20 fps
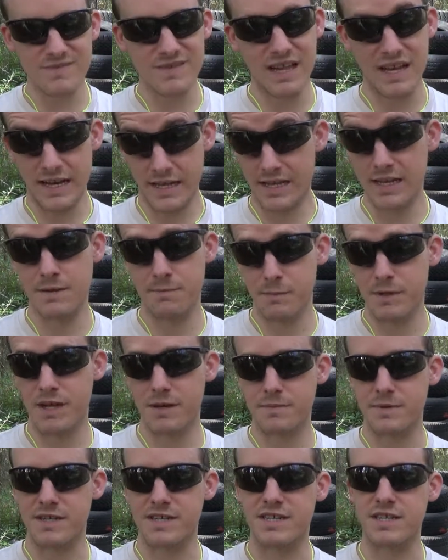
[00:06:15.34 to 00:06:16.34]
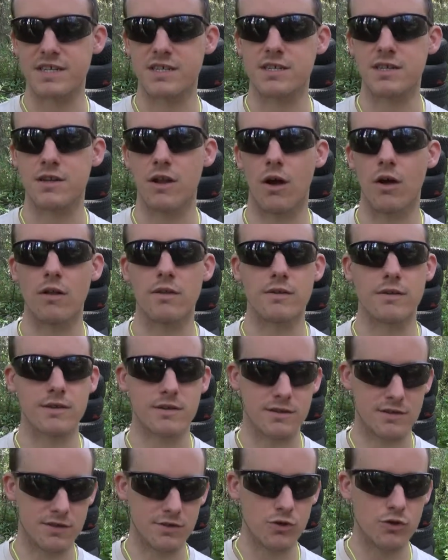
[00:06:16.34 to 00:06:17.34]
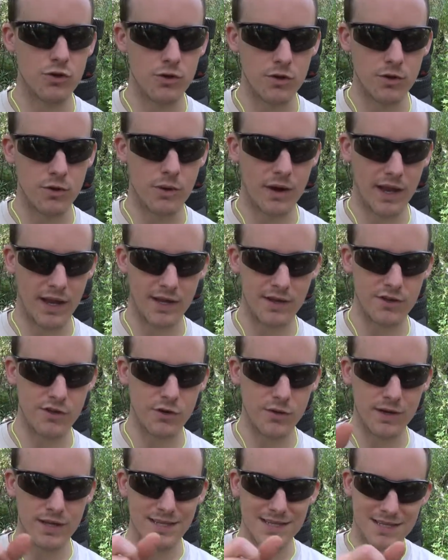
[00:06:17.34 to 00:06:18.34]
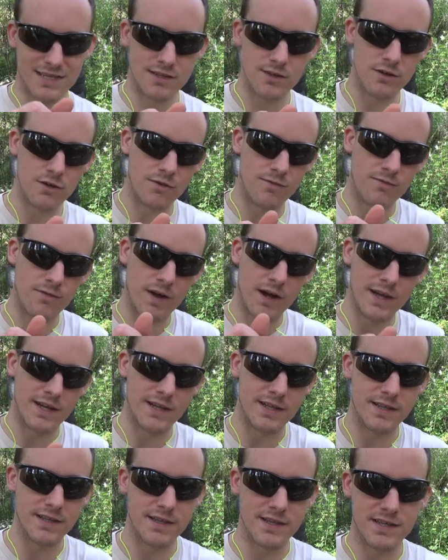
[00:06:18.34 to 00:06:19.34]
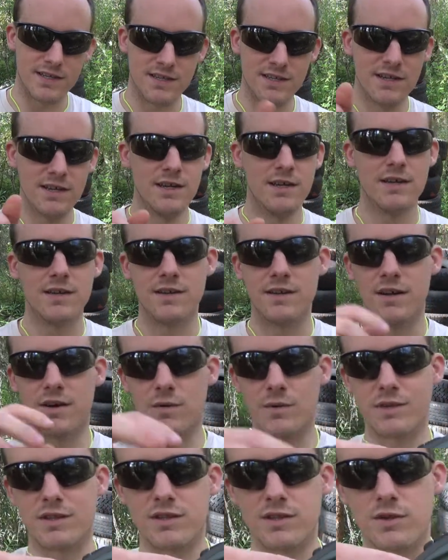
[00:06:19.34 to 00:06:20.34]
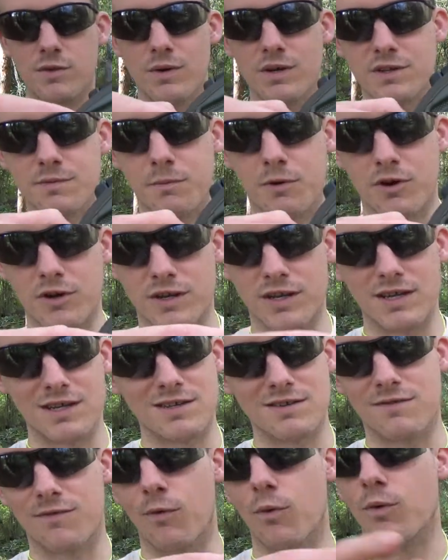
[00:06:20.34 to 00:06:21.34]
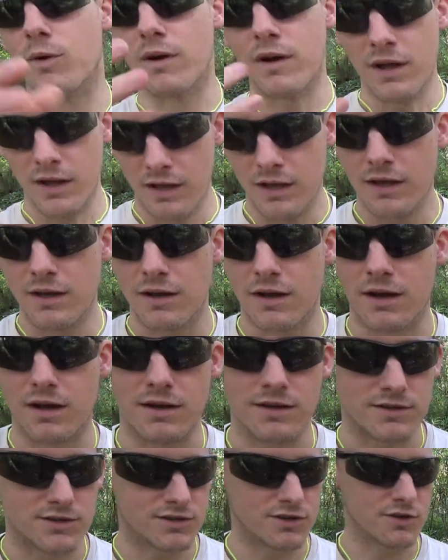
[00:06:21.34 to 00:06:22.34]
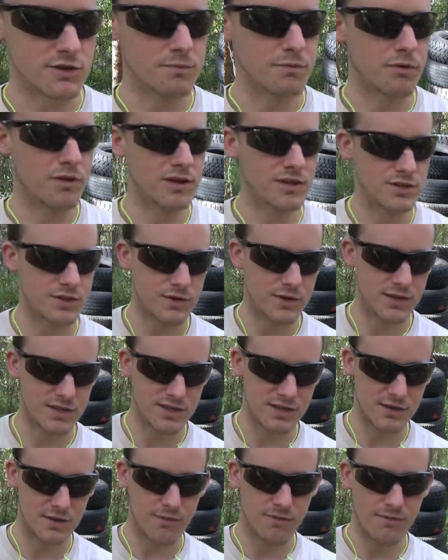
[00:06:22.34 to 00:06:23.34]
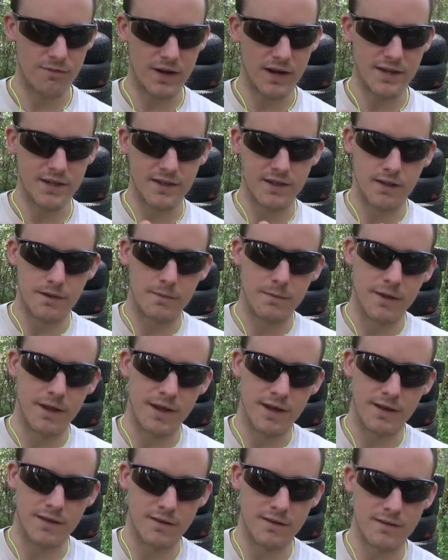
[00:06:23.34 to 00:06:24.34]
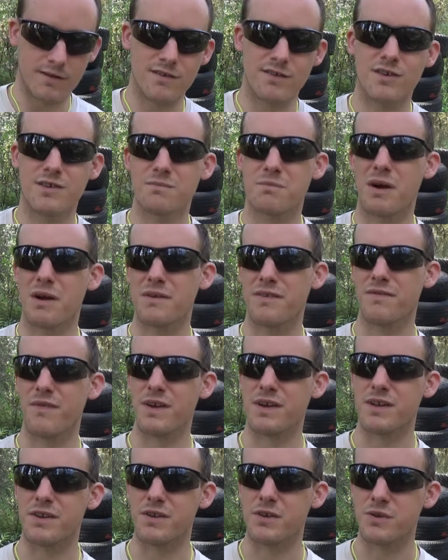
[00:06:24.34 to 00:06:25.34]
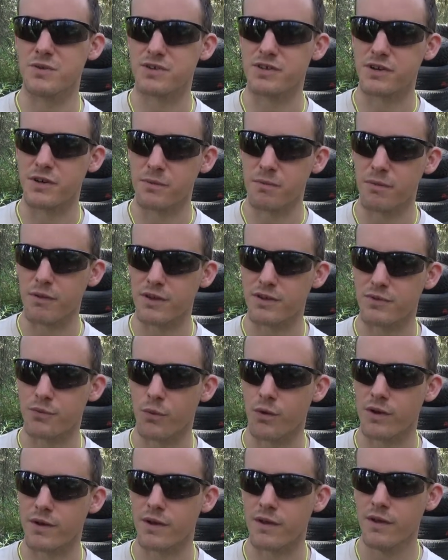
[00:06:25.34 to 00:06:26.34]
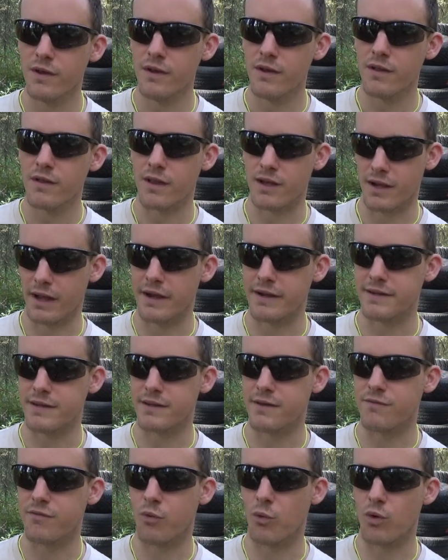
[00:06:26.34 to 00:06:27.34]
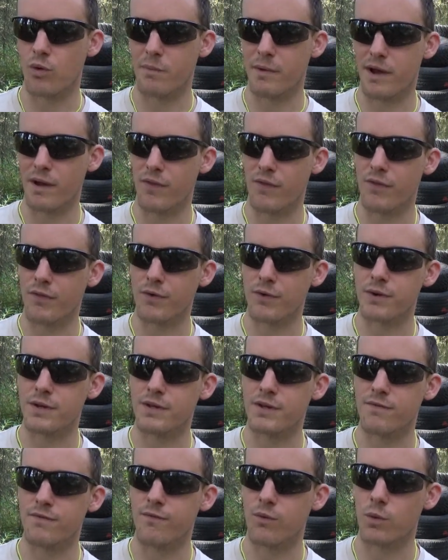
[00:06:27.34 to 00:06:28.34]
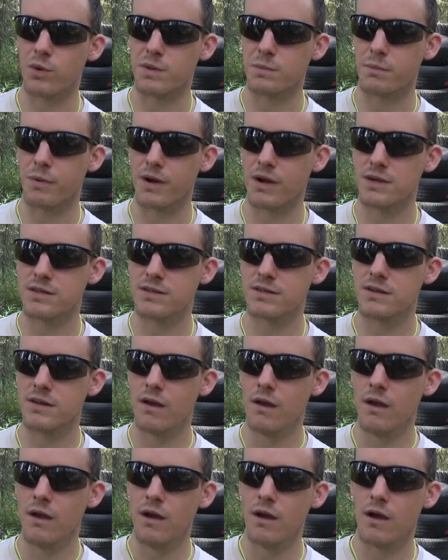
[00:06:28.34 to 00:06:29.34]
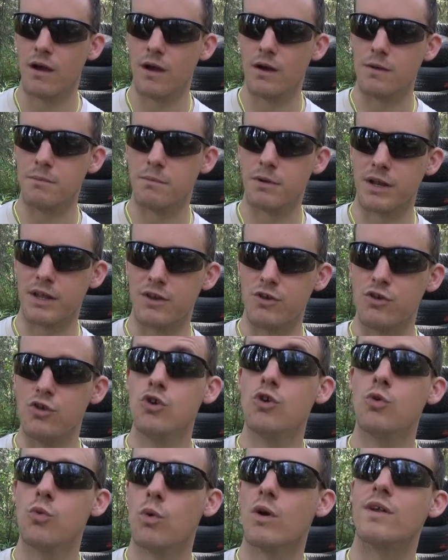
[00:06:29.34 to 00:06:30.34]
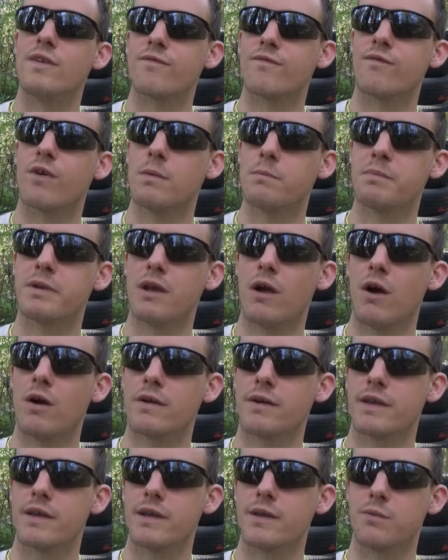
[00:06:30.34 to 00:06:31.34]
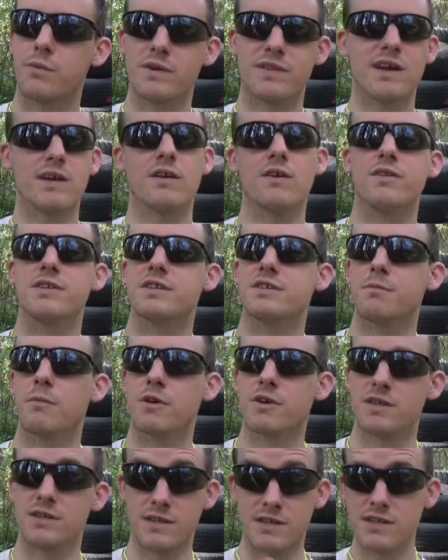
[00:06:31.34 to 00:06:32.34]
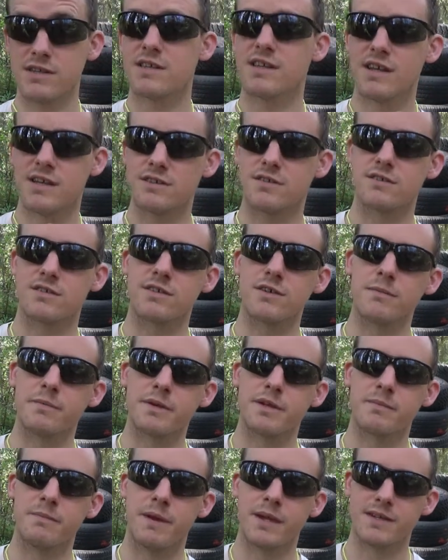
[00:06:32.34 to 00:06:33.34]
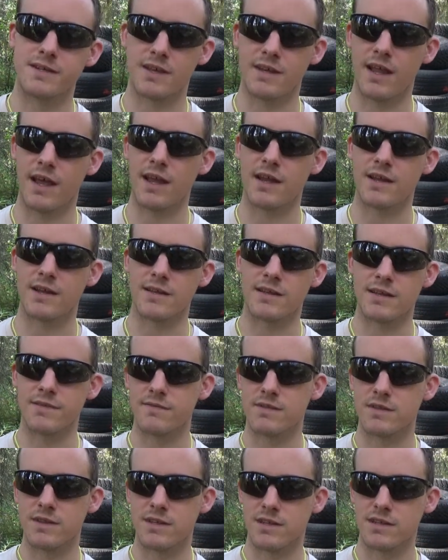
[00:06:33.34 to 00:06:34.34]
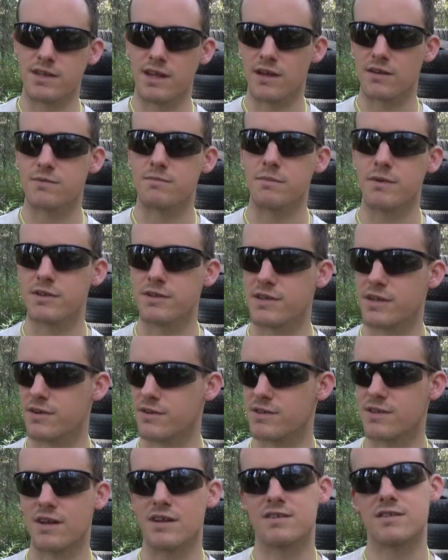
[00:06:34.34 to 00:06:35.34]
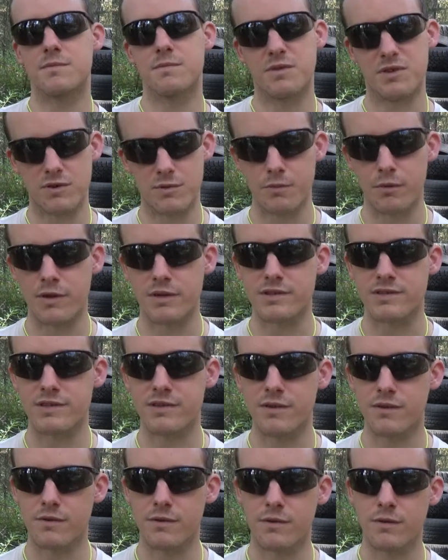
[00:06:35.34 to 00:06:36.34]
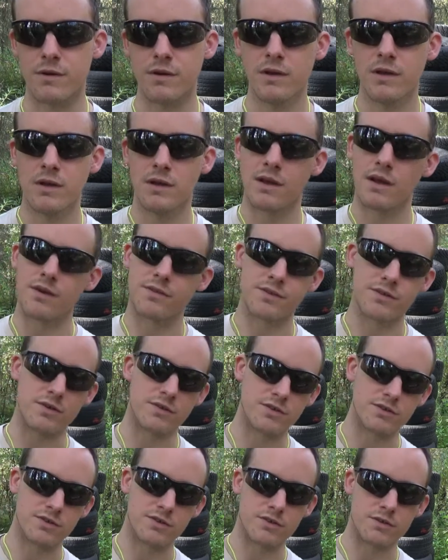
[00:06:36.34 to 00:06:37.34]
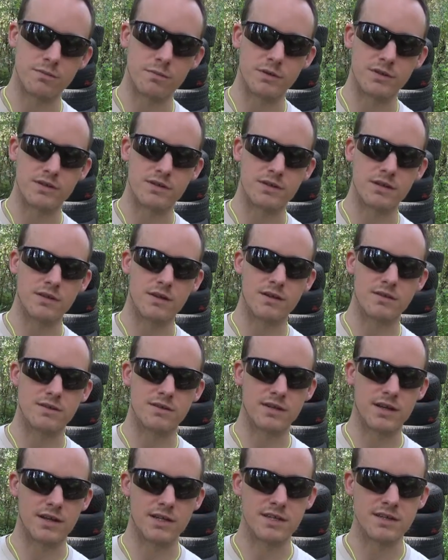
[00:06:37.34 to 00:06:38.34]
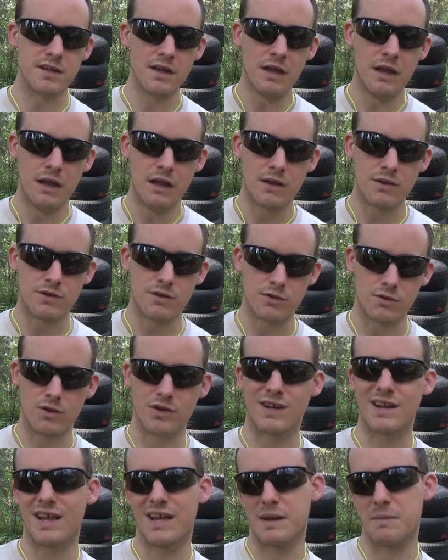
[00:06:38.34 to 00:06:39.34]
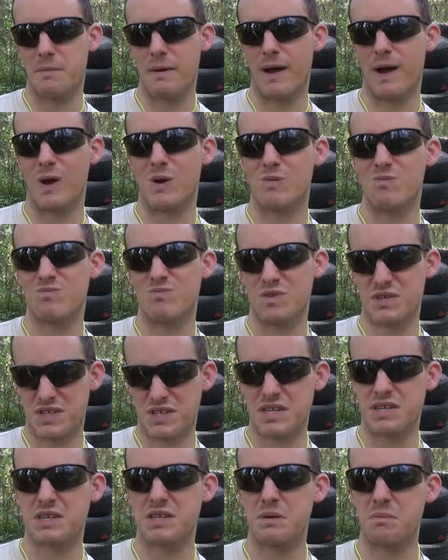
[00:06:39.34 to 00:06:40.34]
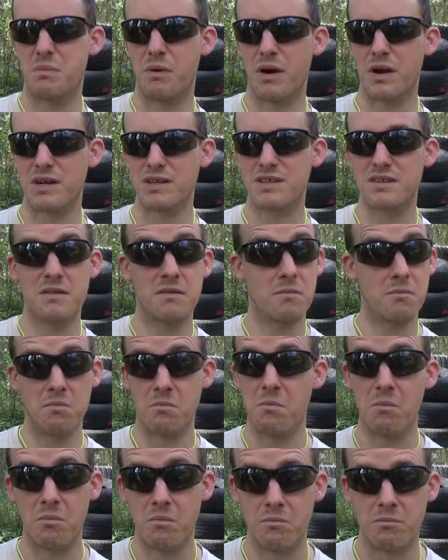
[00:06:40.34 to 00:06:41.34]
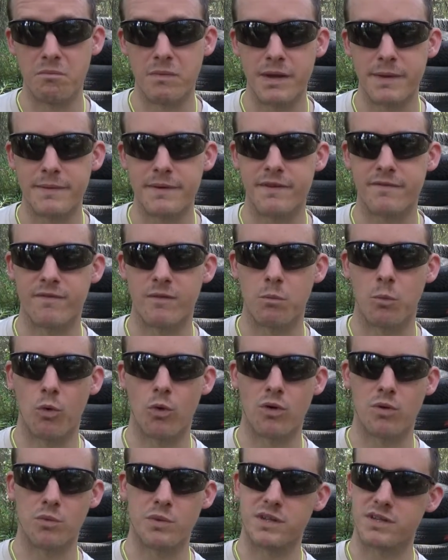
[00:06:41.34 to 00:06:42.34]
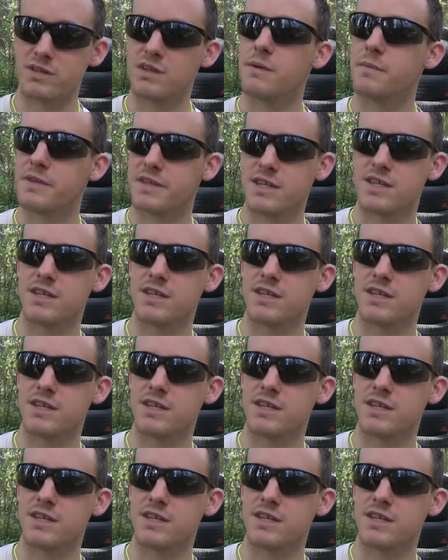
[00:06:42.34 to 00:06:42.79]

and it can be up to $60 new and you can still find these you know with the US markings for uh, surplus you can still find them and you can probably find a new surplus one like I did for about 30 to 40 bucks um, but a new one from Bianchi without all these markings. These things are still being made today, and even the Italian military's got some surplus too out there on the surplus uh, sites. You're looking at about 60 bucks, maybe even more, with some of the